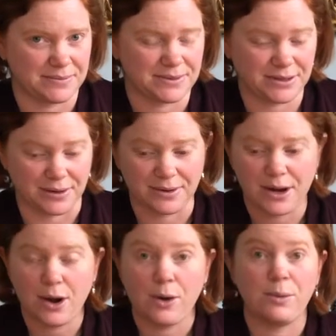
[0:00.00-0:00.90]
So
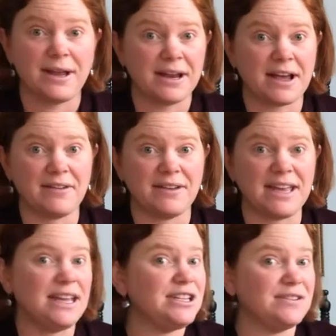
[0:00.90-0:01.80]
we're going to cover
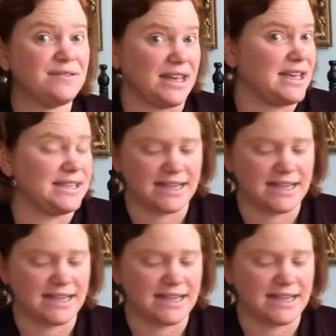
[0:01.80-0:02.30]
each of these.